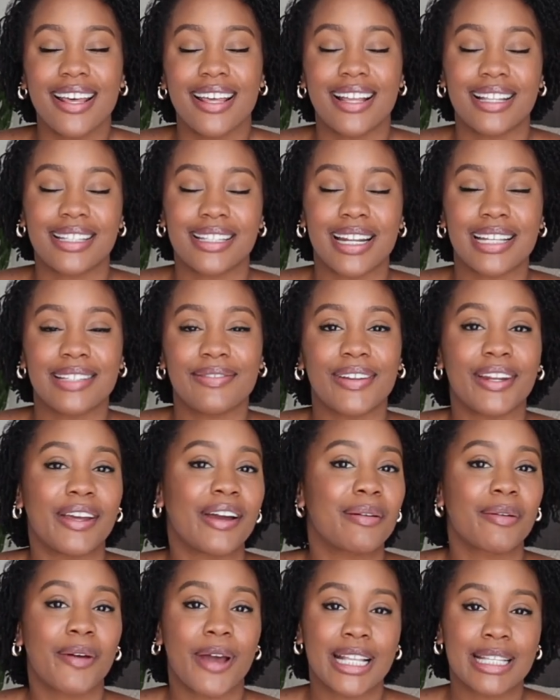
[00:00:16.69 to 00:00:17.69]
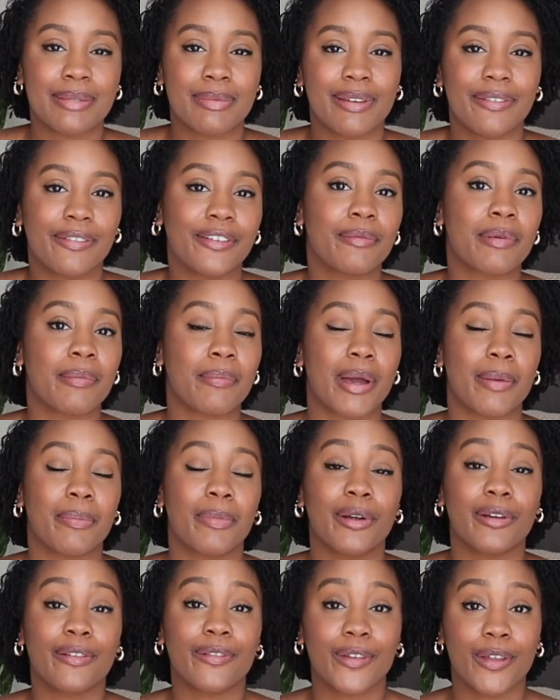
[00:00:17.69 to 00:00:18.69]
In today's video, I'm going to be filming my
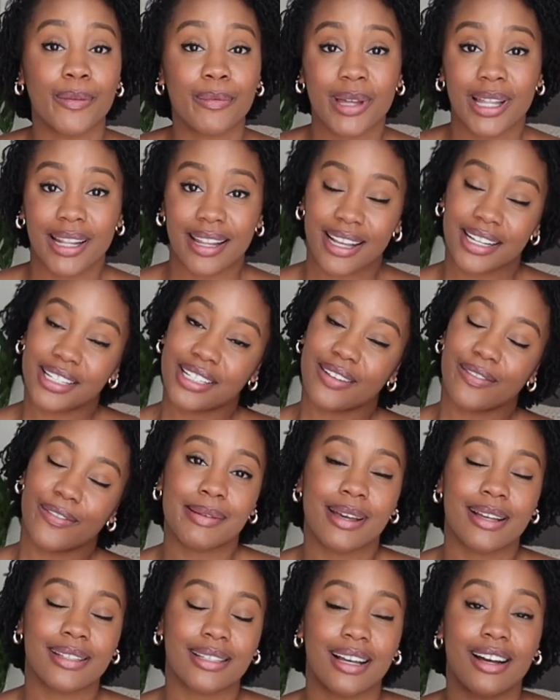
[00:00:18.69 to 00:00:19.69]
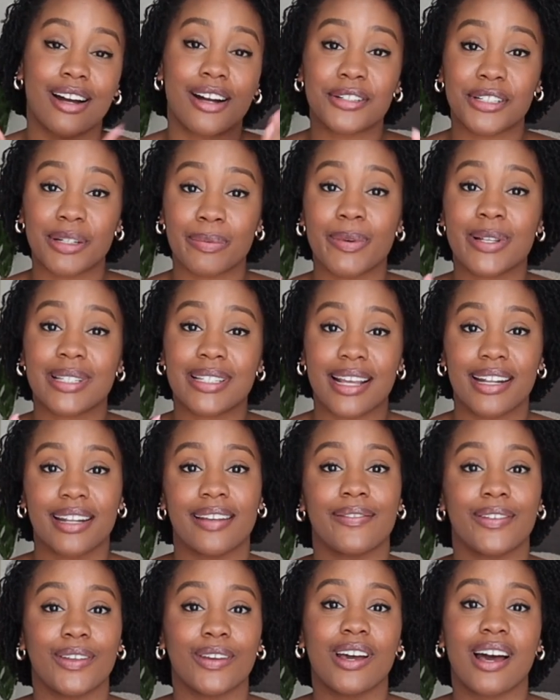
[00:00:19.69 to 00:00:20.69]
perfume collection because 100%
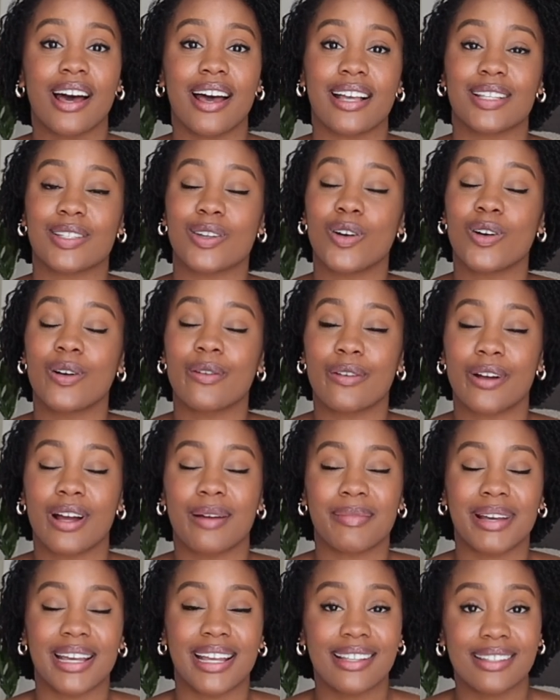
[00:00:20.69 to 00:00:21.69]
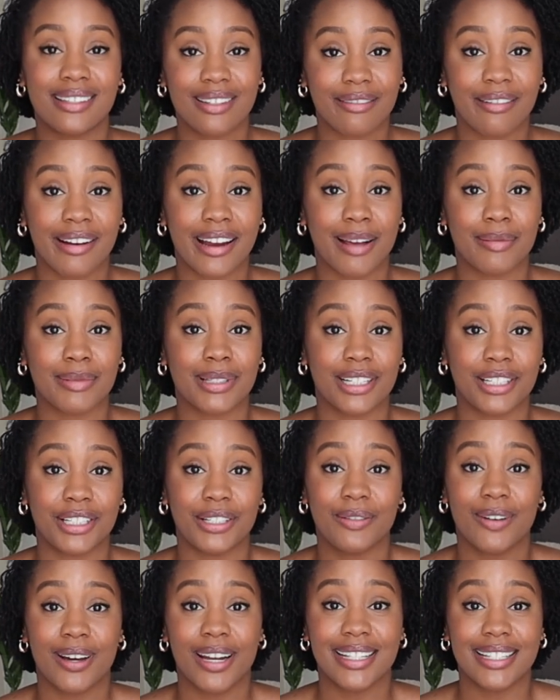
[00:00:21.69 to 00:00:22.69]
of you guys over on my Instagram said
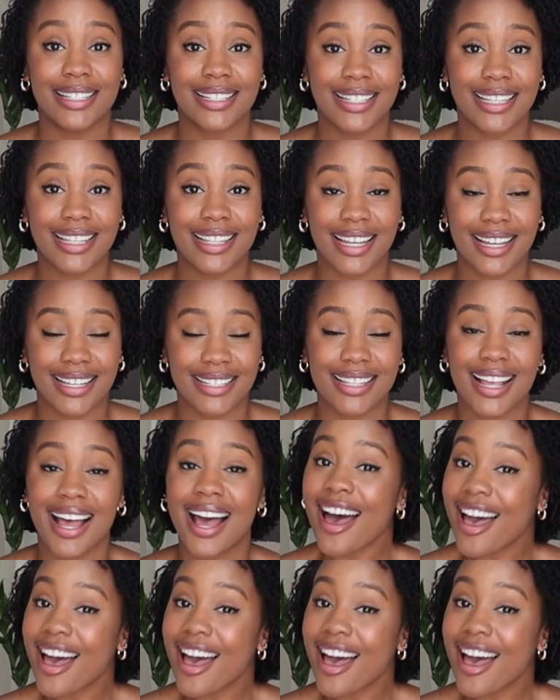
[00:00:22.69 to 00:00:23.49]
you wanted to see this.